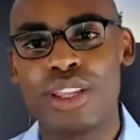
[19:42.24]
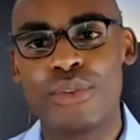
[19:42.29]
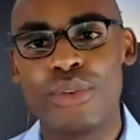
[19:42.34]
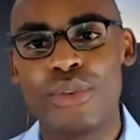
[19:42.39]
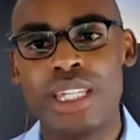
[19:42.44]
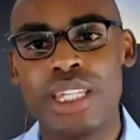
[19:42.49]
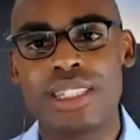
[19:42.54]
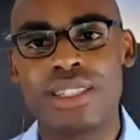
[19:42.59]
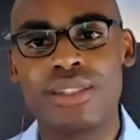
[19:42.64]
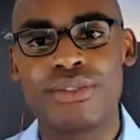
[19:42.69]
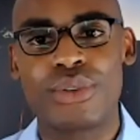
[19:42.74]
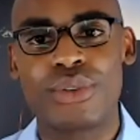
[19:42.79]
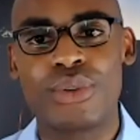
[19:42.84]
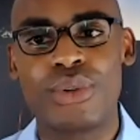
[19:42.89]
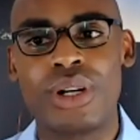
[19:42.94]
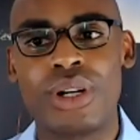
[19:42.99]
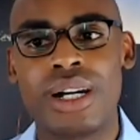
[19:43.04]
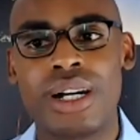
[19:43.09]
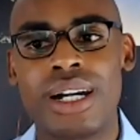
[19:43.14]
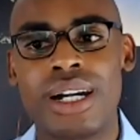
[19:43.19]
the work
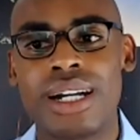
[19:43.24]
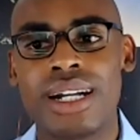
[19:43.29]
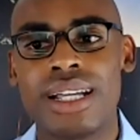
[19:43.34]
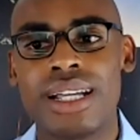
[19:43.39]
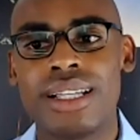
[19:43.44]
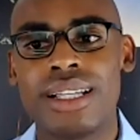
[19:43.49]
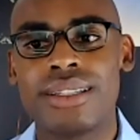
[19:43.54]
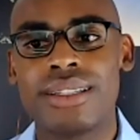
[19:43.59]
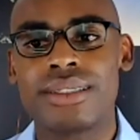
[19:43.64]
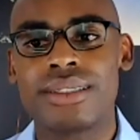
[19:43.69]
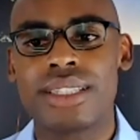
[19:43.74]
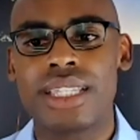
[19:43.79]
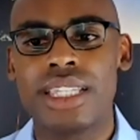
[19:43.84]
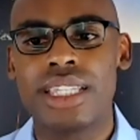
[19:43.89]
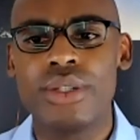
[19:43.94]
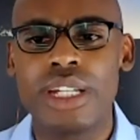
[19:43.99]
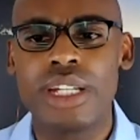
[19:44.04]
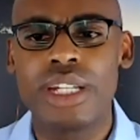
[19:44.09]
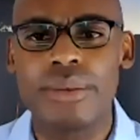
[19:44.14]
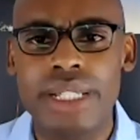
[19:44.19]
for,
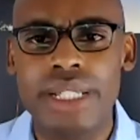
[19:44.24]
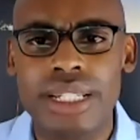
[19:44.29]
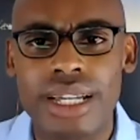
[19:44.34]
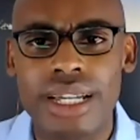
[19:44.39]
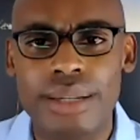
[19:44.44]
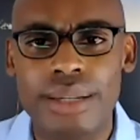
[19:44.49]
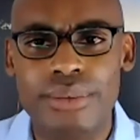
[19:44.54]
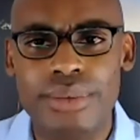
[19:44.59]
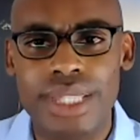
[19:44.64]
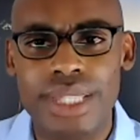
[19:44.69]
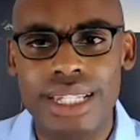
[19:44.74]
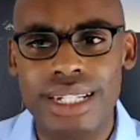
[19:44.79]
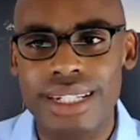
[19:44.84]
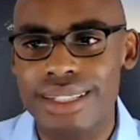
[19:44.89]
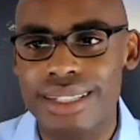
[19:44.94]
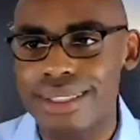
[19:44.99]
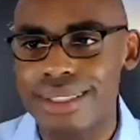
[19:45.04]
can you hear me? I'm getting...